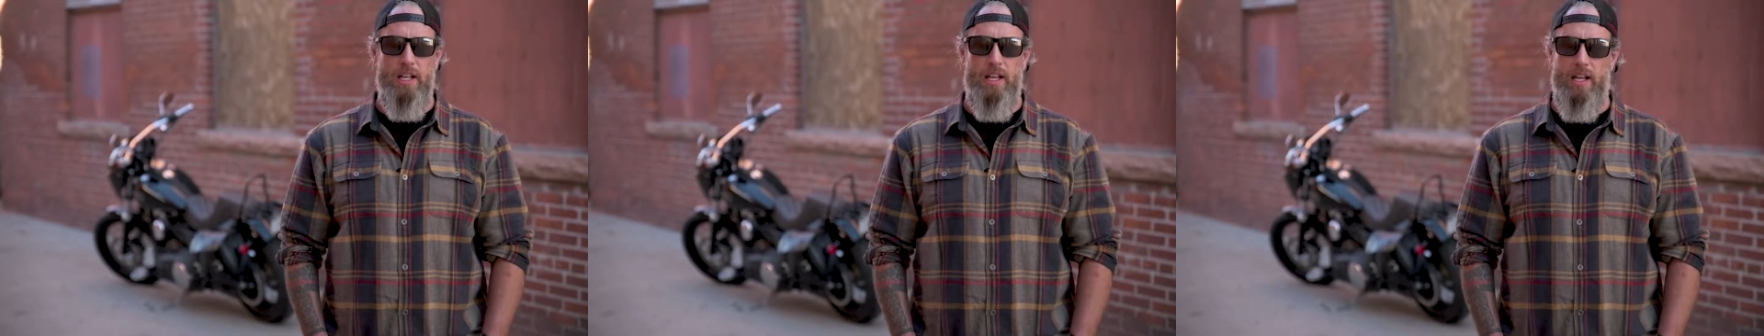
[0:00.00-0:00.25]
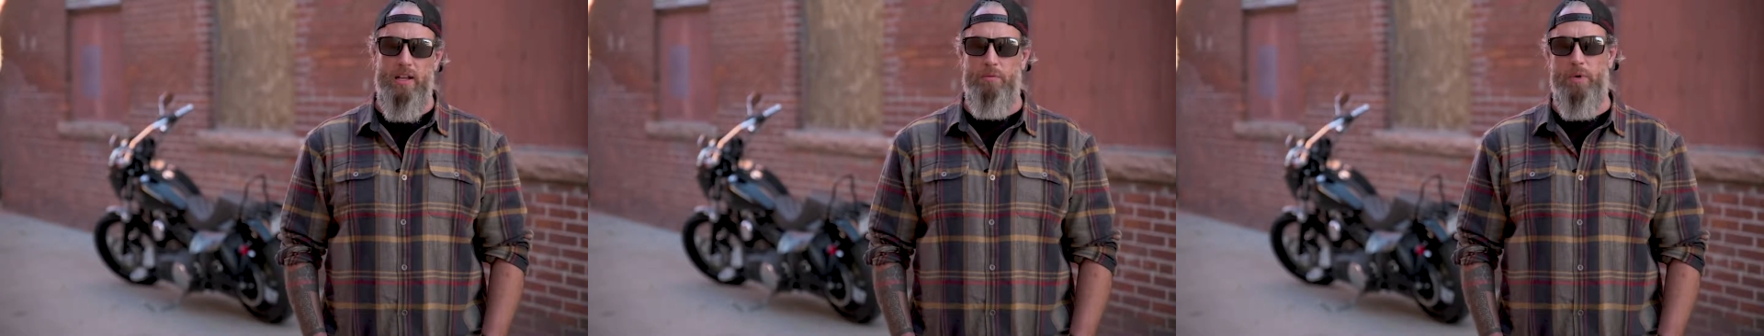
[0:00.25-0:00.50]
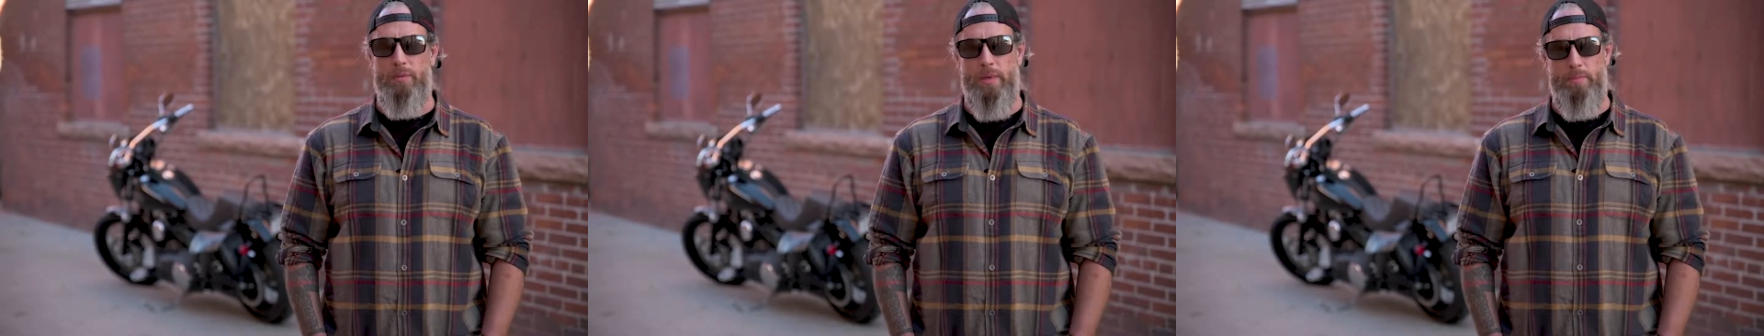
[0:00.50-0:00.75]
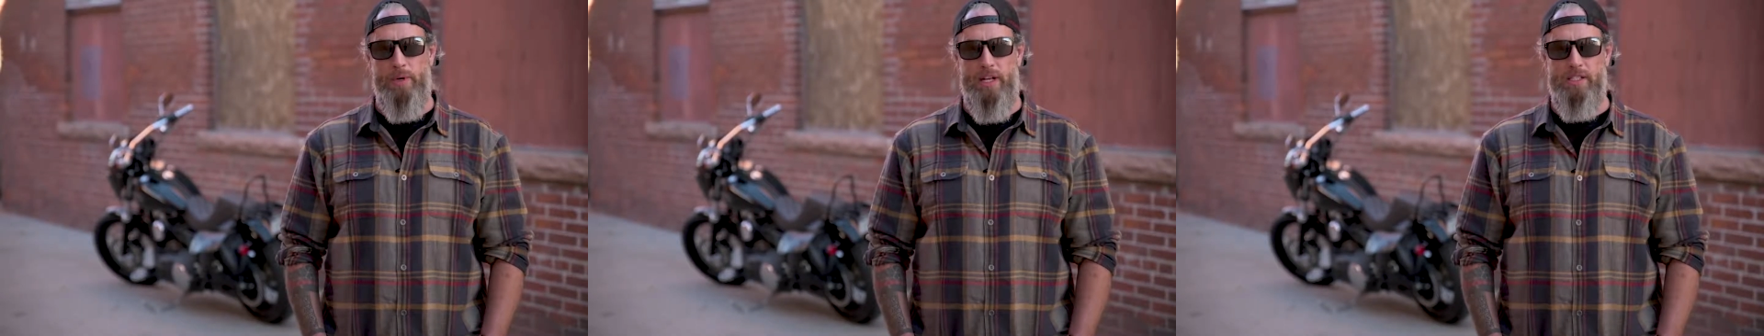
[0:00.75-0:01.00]
and one of my
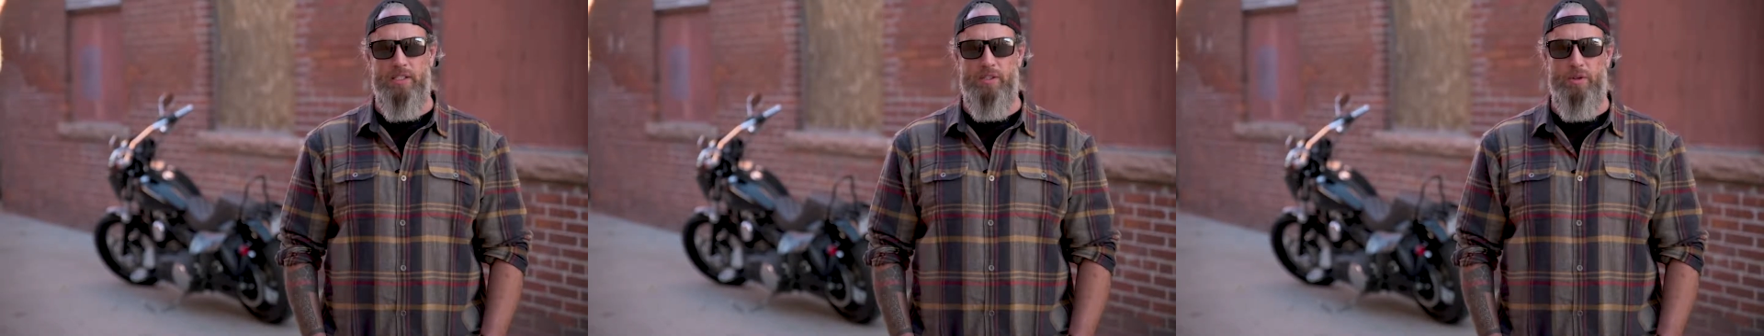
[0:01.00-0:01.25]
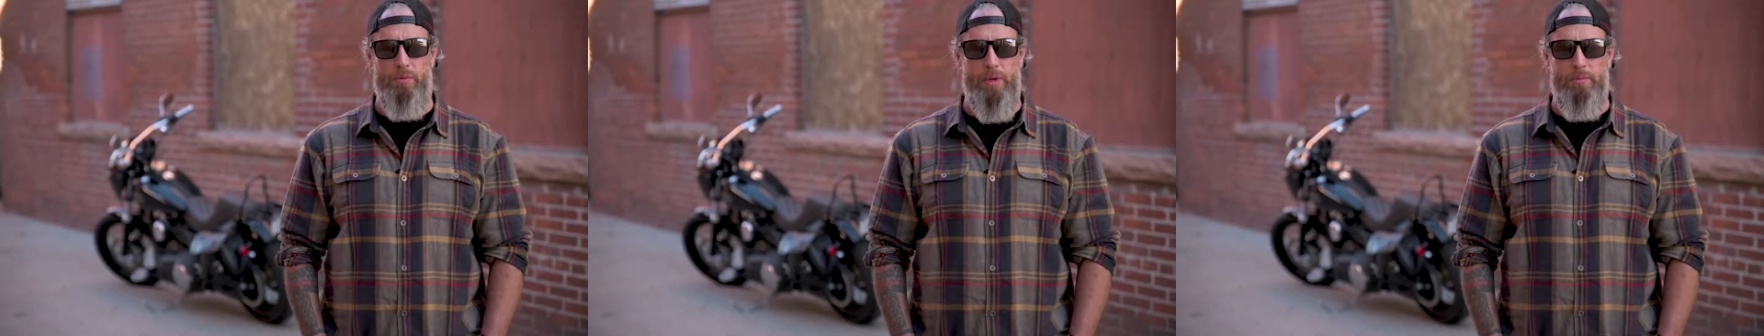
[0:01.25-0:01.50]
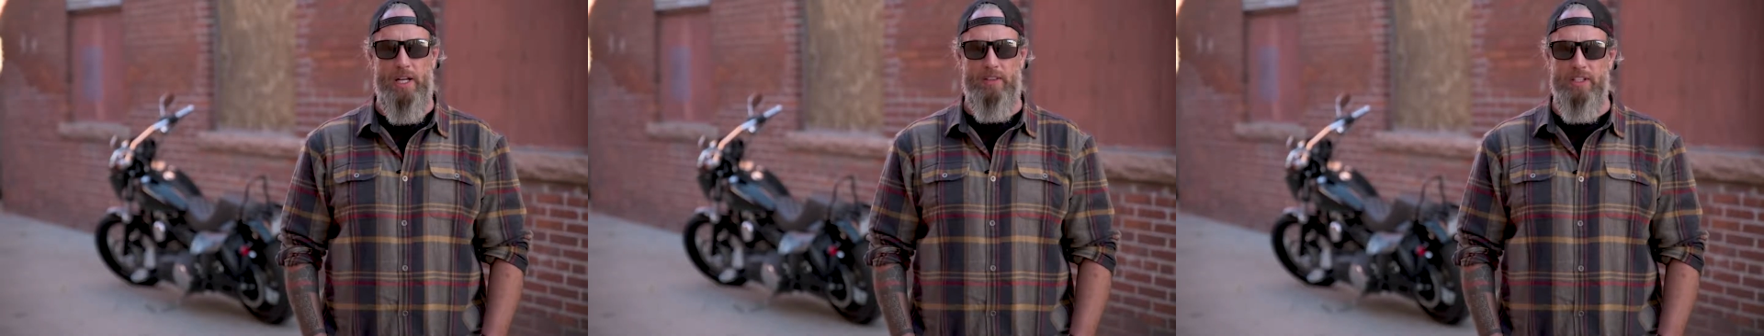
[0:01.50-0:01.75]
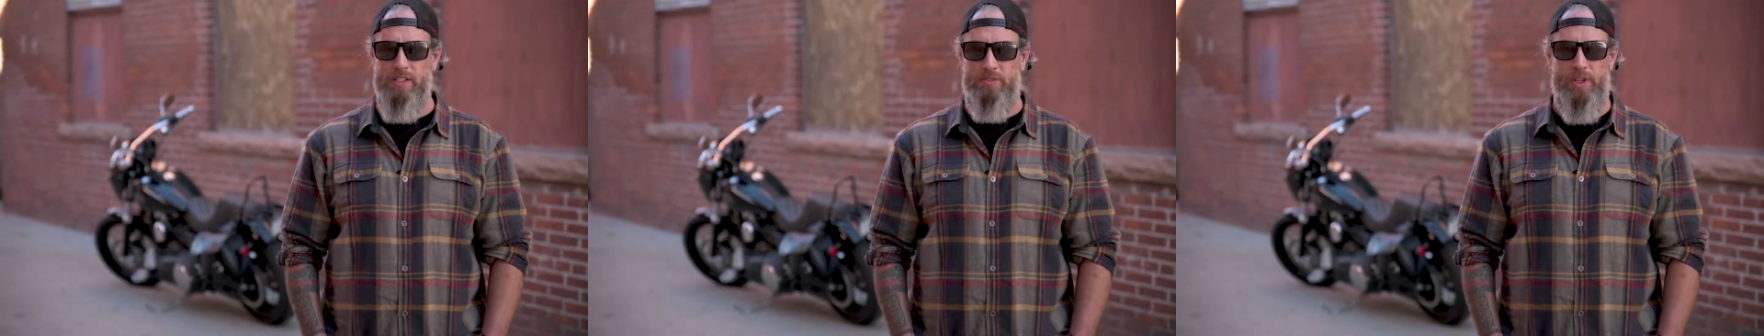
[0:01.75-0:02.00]
bosses told me about
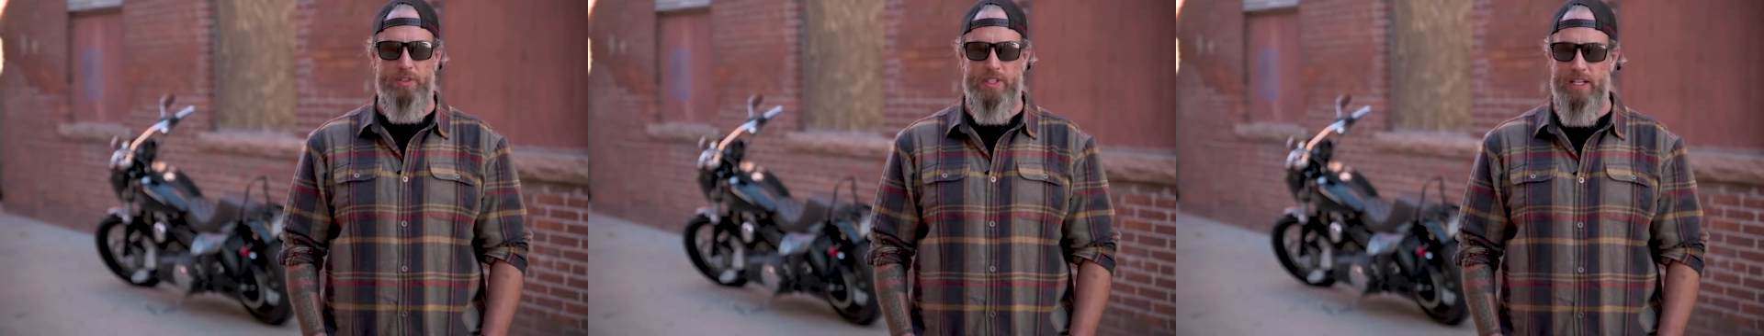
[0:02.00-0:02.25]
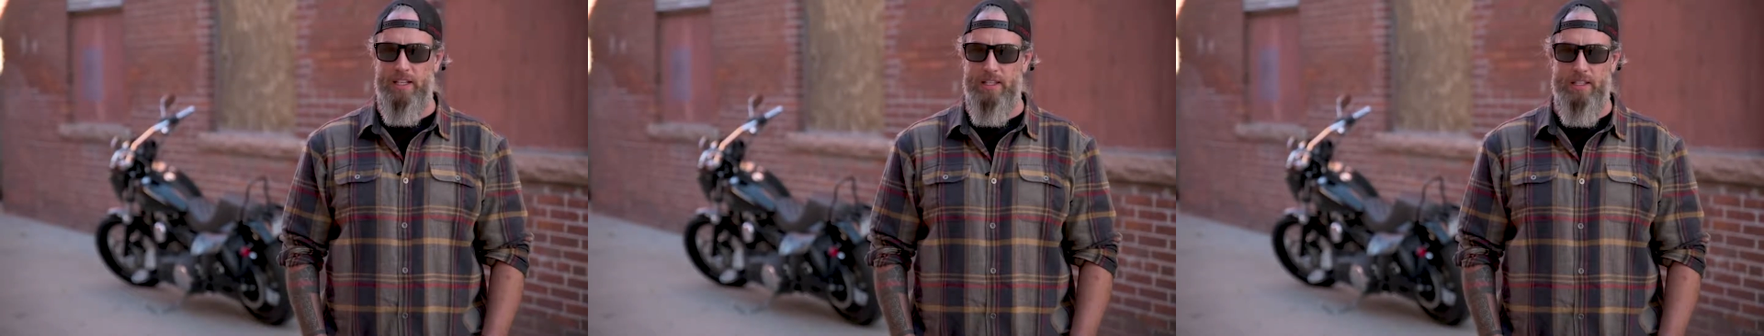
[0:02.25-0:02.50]
these float tank